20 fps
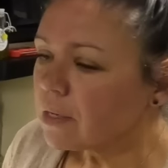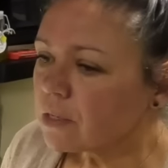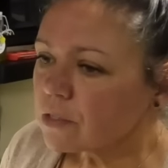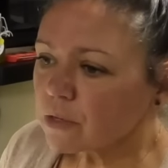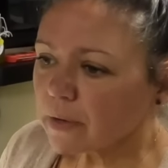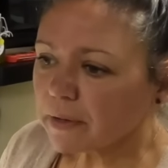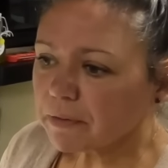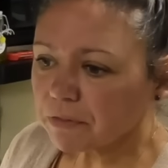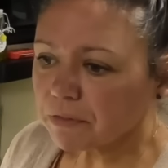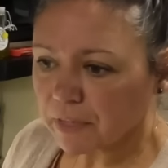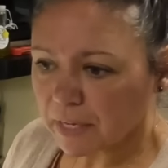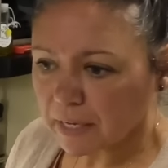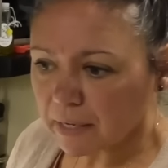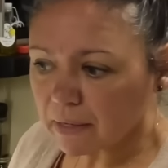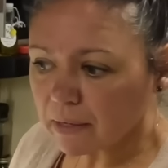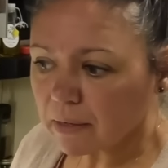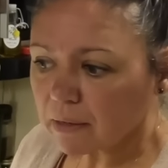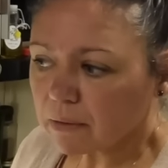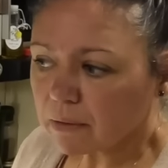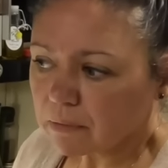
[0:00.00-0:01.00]
So I
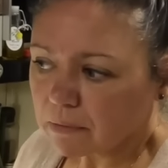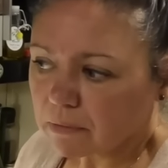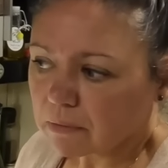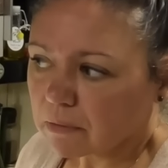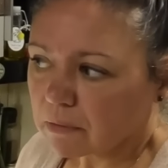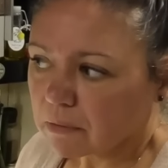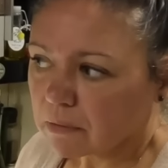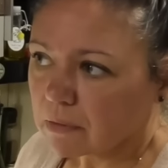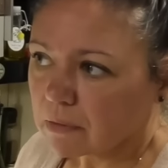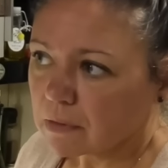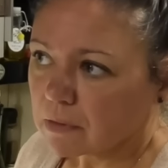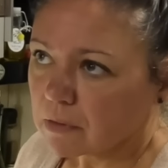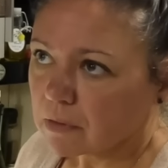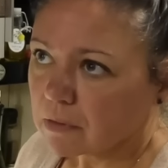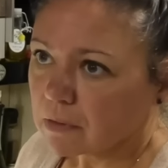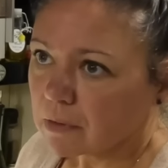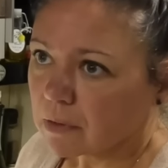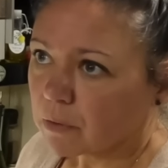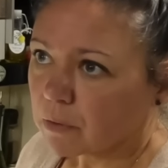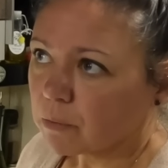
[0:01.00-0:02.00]
think
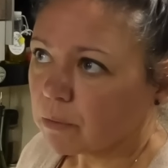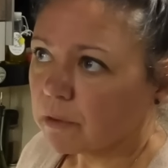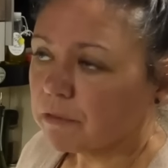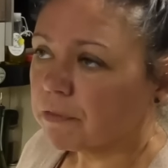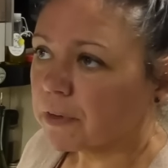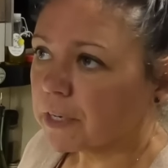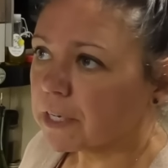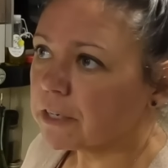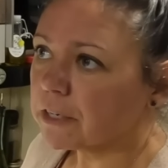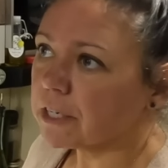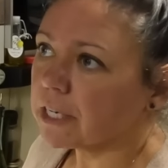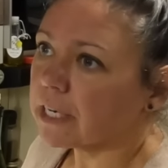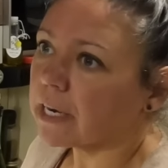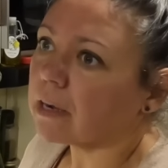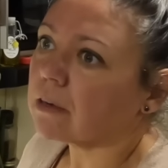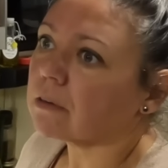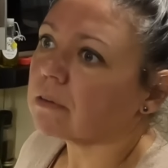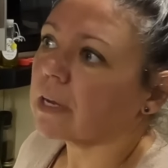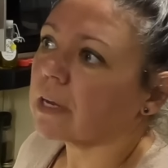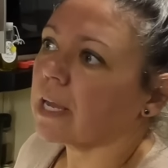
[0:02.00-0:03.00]
we figured it
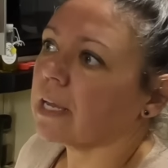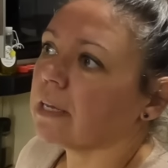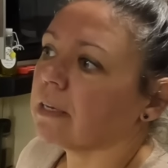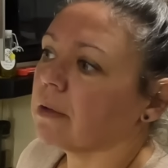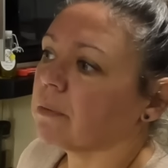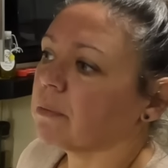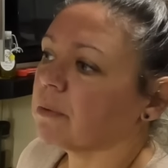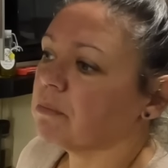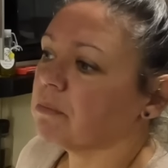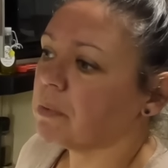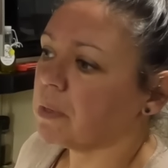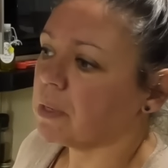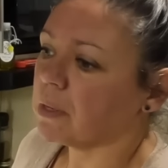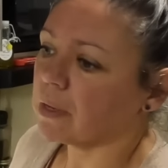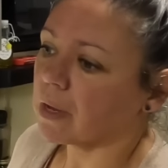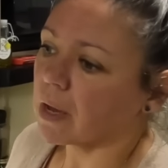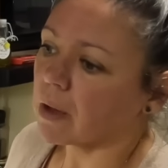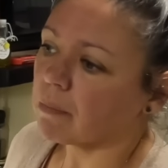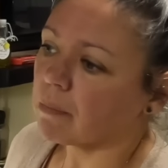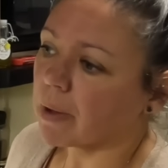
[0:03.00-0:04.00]
out, and it would be
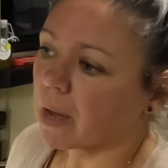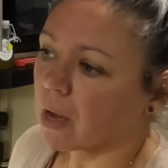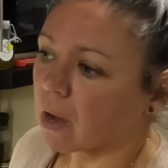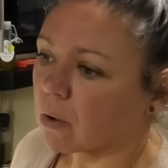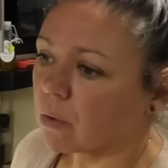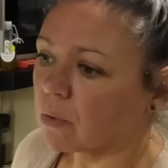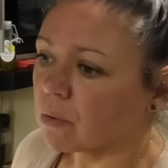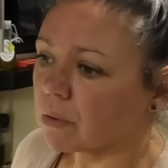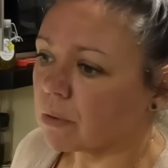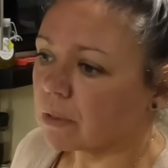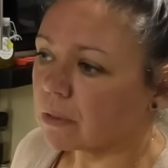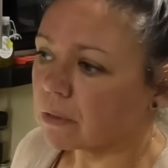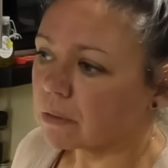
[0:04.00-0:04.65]
about